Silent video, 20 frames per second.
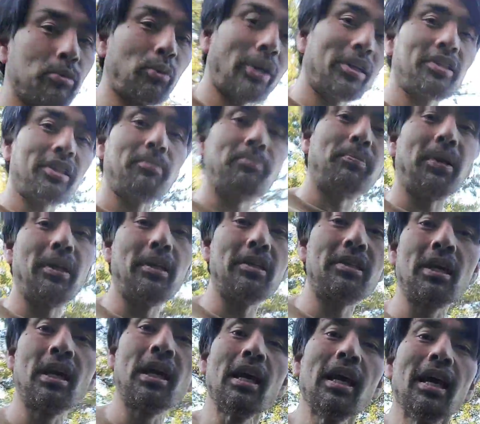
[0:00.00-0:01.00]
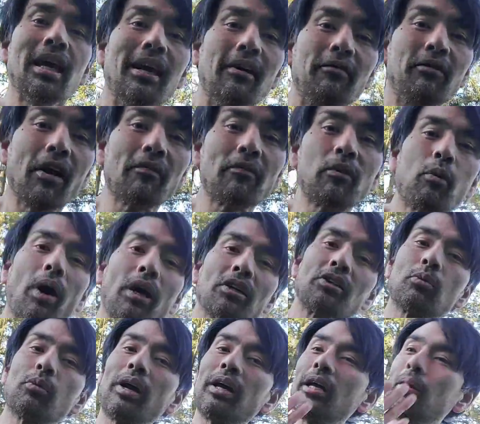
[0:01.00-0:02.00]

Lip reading: Williams, rest in peace? If you ever watch